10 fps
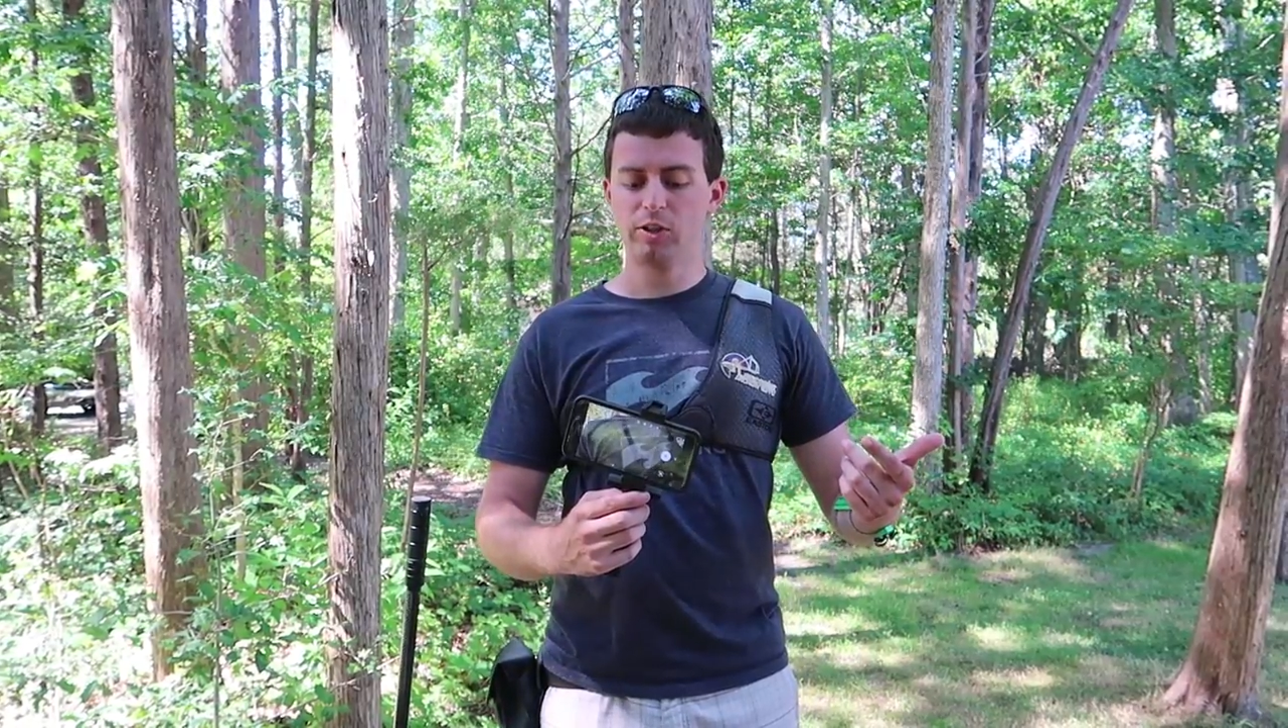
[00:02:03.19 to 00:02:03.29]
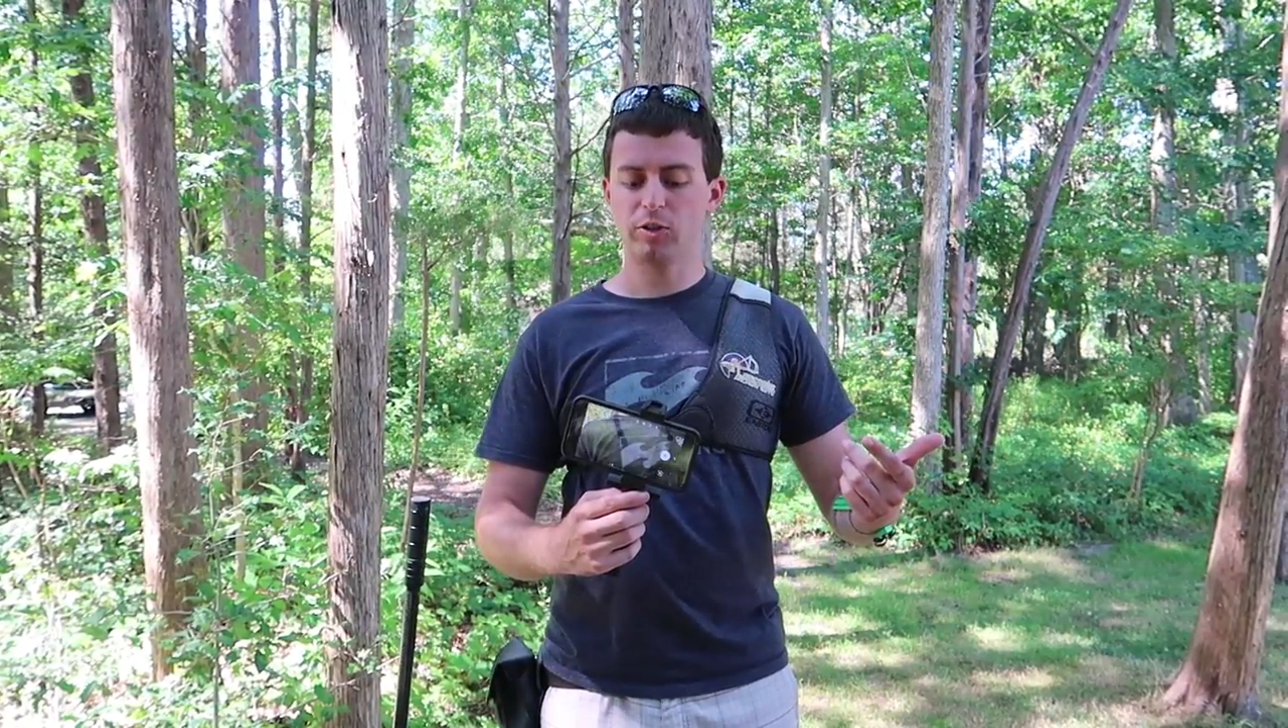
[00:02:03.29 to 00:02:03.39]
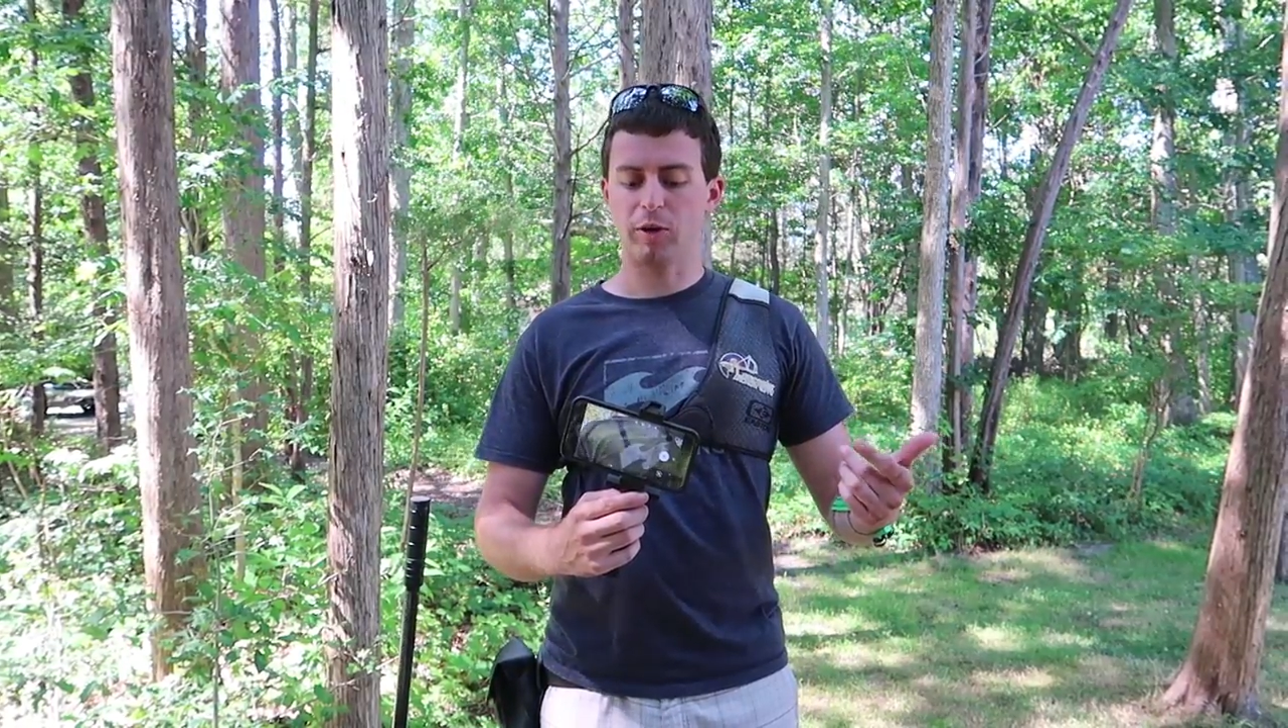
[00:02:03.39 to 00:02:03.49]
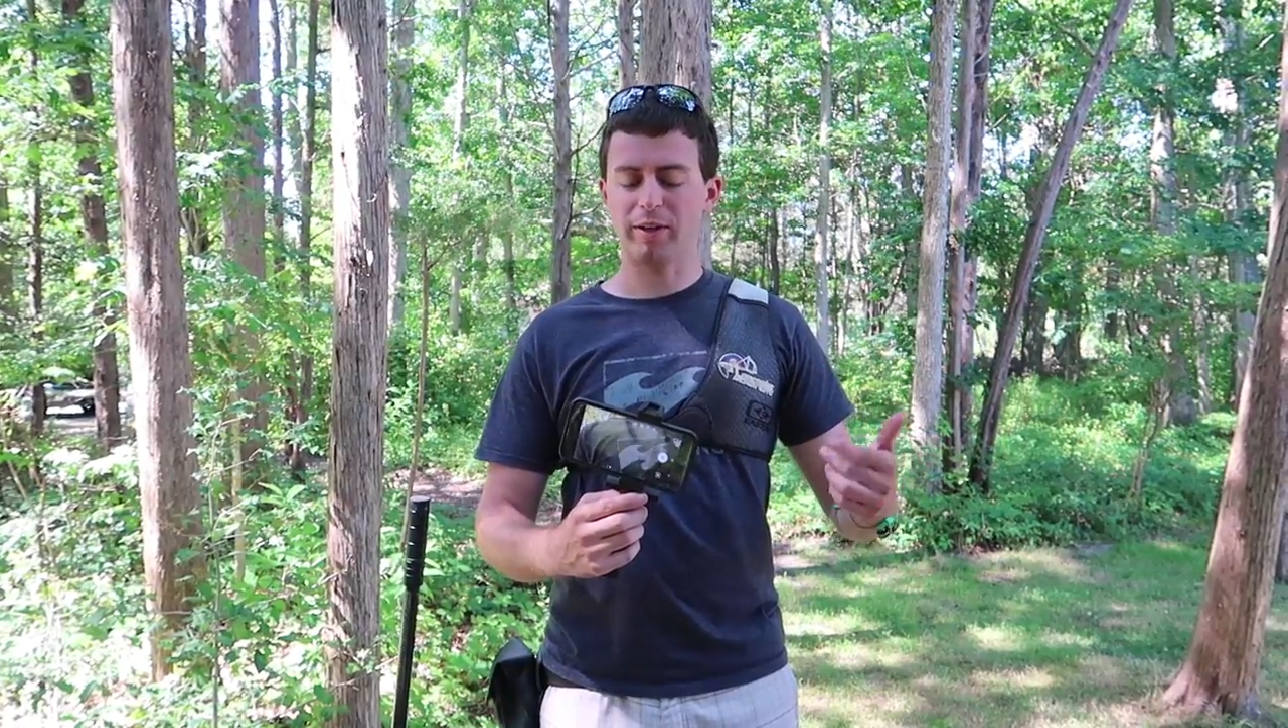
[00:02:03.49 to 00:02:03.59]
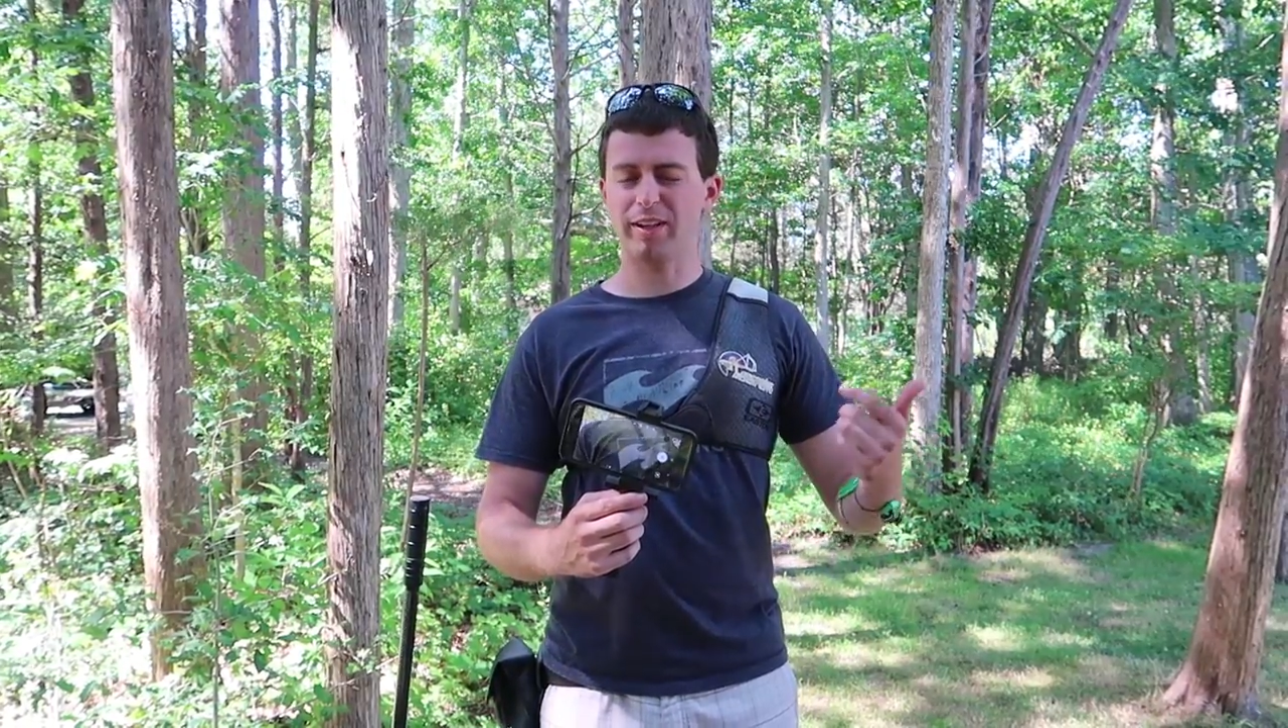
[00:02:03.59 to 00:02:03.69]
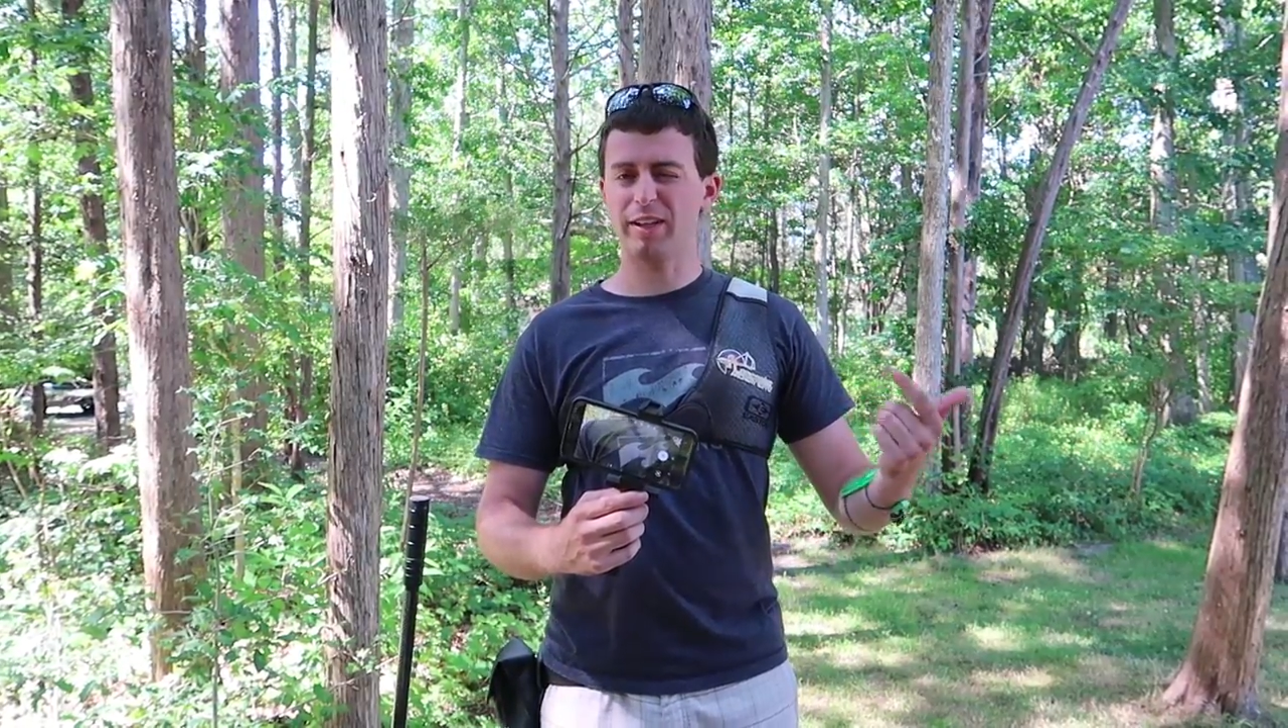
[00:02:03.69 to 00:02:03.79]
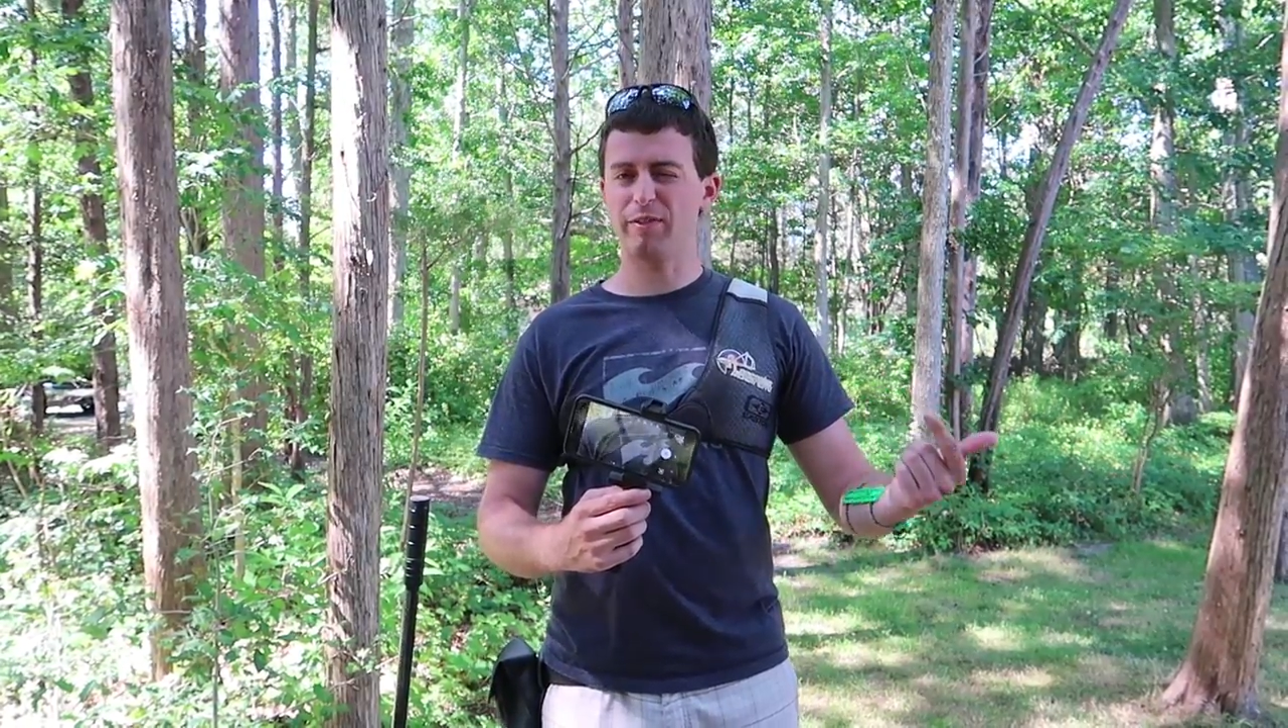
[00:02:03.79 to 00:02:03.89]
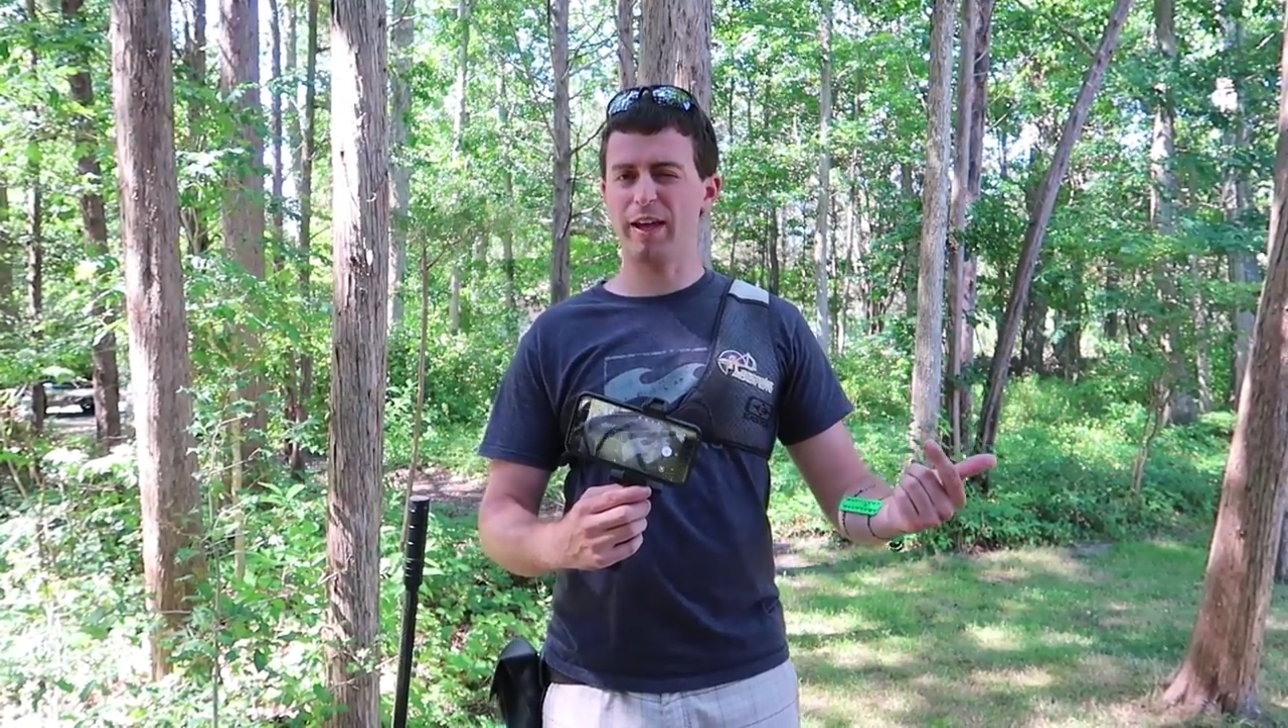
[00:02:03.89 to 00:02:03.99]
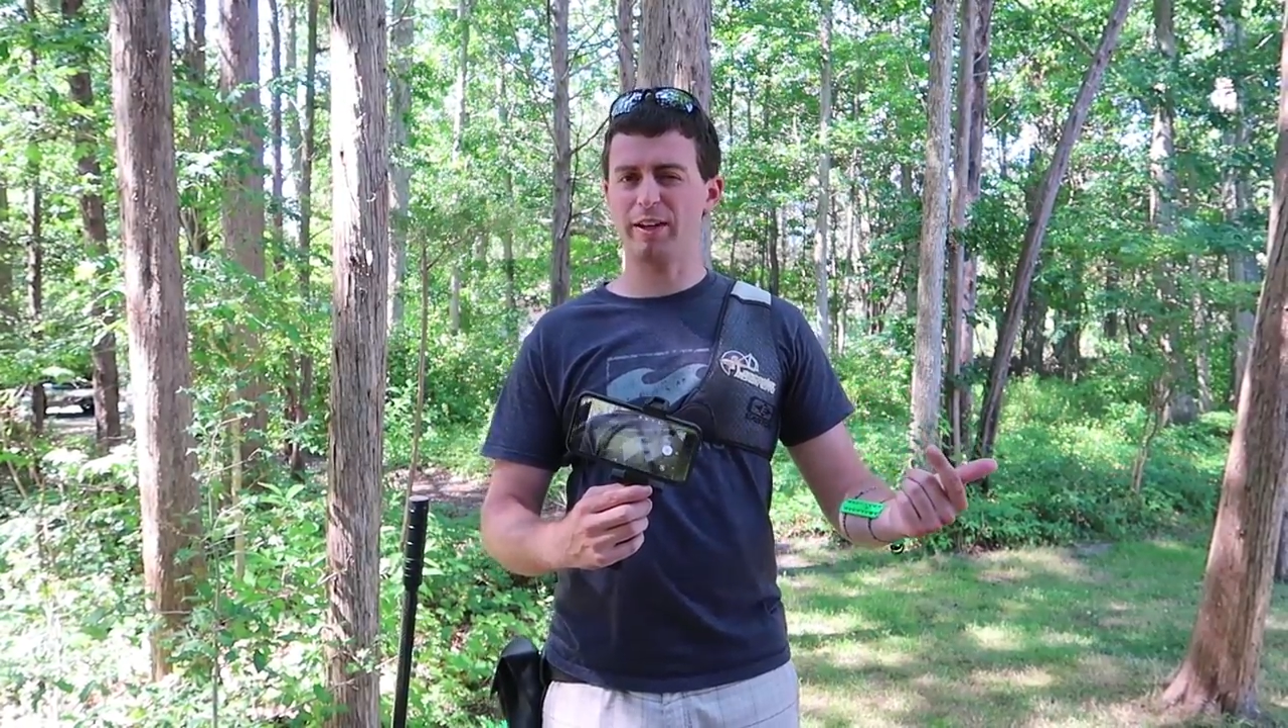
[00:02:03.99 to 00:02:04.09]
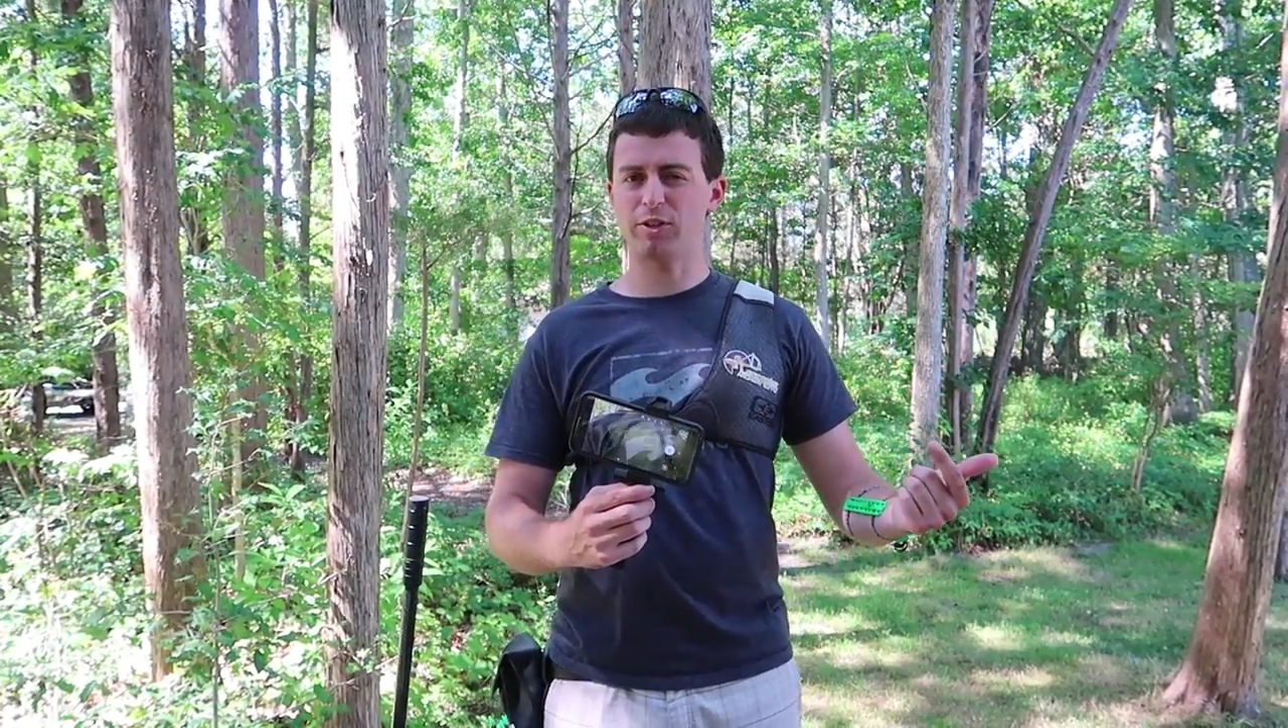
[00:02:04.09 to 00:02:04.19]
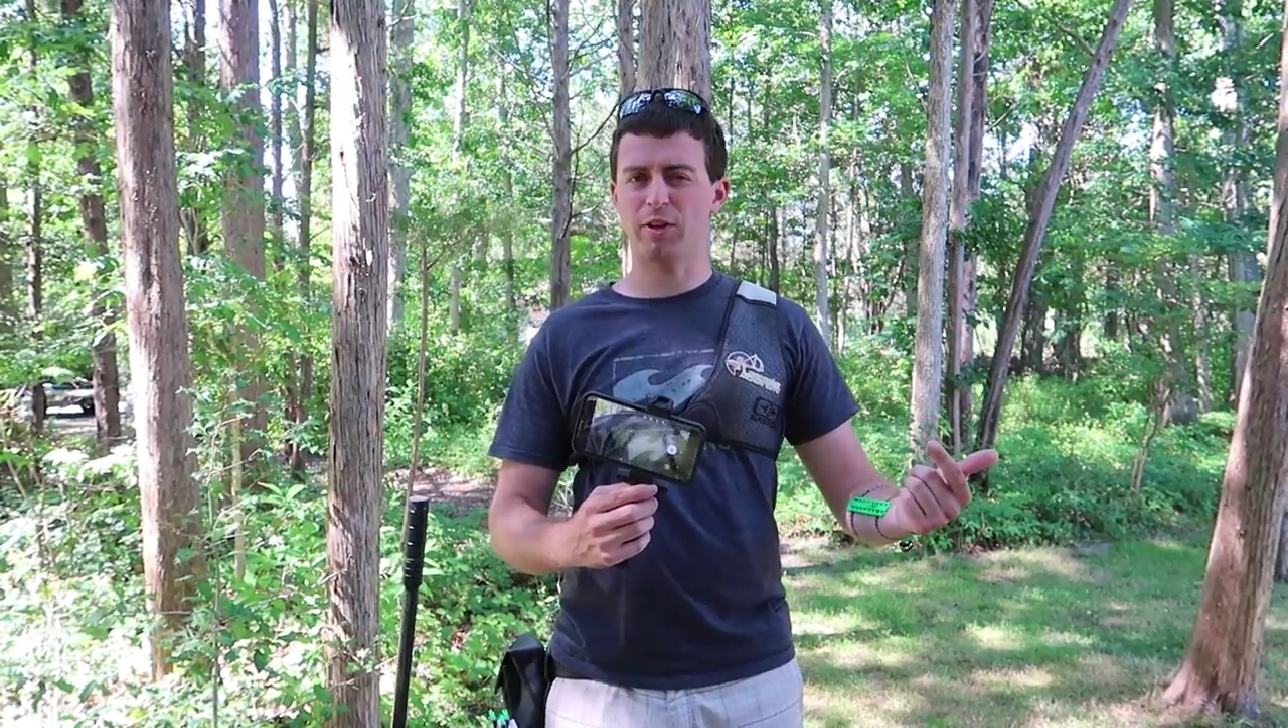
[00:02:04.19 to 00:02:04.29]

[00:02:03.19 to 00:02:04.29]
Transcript: So I'm gonna give that a